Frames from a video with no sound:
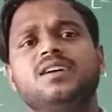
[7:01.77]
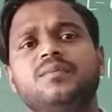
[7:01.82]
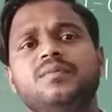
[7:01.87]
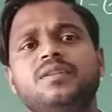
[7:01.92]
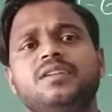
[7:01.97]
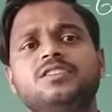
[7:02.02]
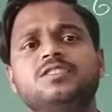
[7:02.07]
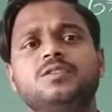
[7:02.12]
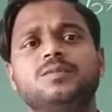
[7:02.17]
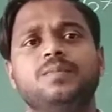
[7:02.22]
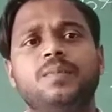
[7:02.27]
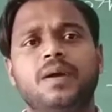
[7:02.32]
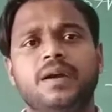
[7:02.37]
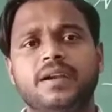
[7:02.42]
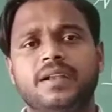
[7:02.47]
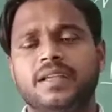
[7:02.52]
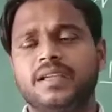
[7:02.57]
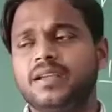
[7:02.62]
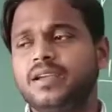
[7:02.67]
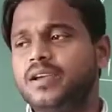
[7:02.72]
Communist
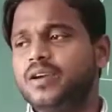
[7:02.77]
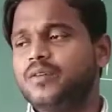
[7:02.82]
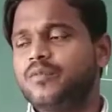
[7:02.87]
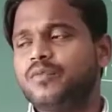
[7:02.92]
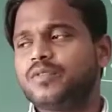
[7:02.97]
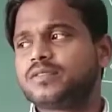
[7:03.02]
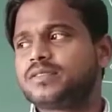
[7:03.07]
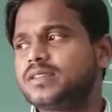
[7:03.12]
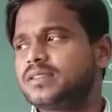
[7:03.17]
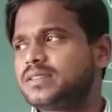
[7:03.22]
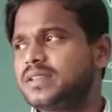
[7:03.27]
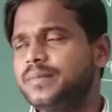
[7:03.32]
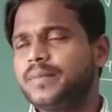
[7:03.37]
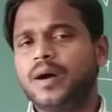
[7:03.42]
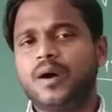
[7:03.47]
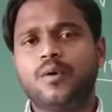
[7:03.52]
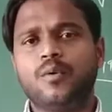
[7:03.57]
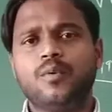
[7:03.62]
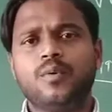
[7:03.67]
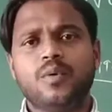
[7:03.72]
Party was
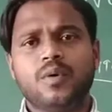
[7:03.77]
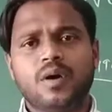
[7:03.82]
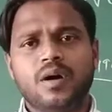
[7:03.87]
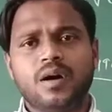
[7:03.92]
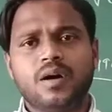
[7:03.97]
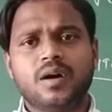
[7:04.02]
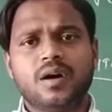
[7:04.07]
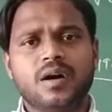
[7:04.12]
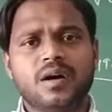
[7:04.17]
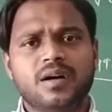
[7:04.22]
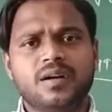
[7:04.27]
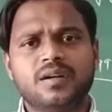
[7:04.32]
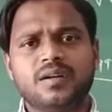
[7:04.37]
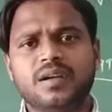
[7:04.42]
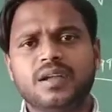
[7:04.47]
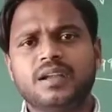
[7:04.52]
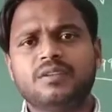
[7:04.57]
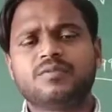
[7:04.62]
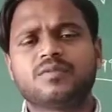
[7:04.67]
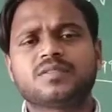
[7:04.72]

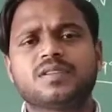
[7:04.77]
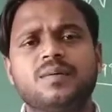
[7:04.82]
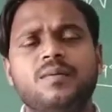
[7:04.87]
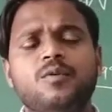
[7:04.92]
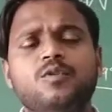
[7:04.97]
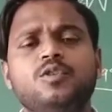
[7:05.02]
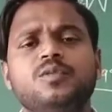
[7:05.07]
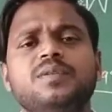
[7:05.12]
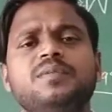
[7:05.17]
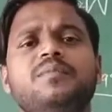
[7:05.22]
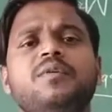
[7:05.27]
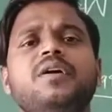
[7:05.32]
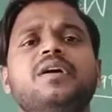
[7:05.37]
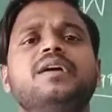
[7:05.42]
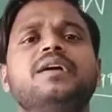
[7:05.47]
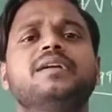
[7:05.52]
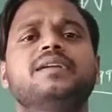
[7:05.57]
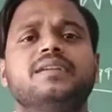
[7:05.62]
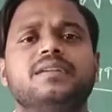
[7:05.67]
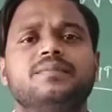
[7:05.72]
somehow it was about to be
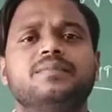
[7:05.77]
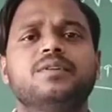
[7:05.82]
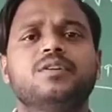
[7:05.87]
boycotted,